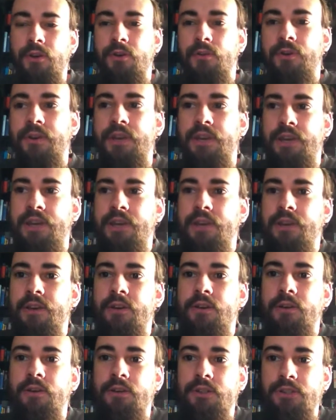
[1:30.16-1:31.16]
Okay,
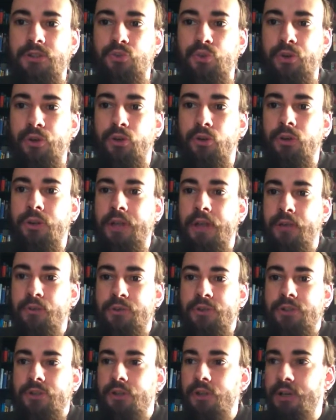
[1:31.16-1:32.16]
because we're all
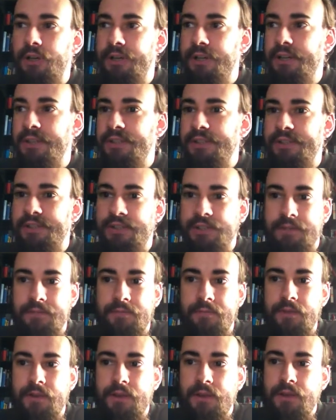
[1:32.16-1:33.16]
language learners.
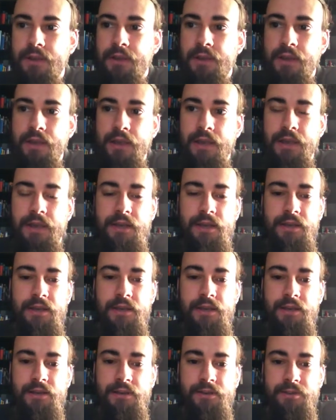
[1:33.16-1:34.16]

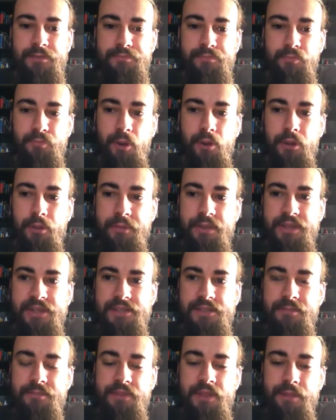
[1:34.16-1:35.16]
Uh, the problem is
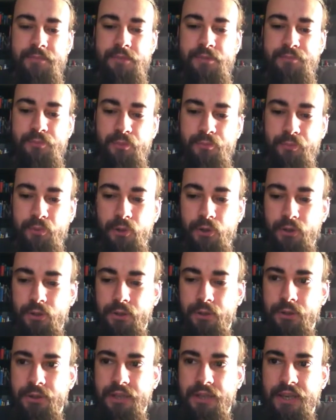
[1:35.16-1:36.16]
sometimes
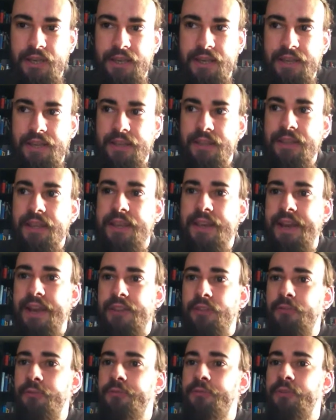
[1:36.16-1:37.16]
people they they
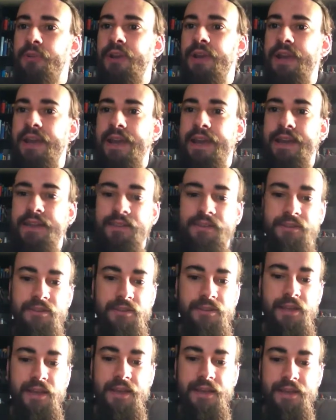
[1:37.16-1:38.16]
kind of forget
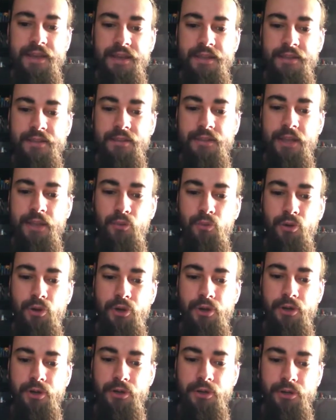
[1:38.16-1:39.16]
that they
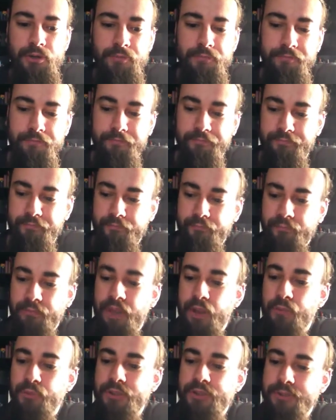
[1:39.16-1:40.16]
were
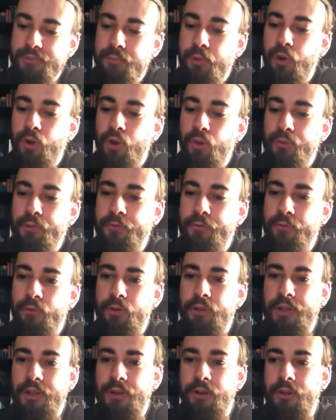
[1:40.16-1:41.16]
they were small
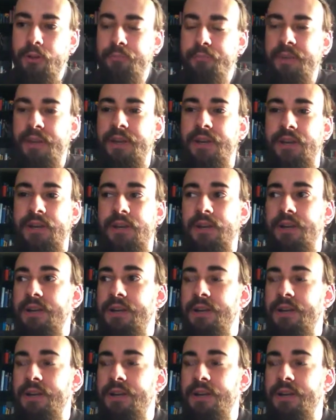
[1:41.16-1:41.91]
before they got bigger.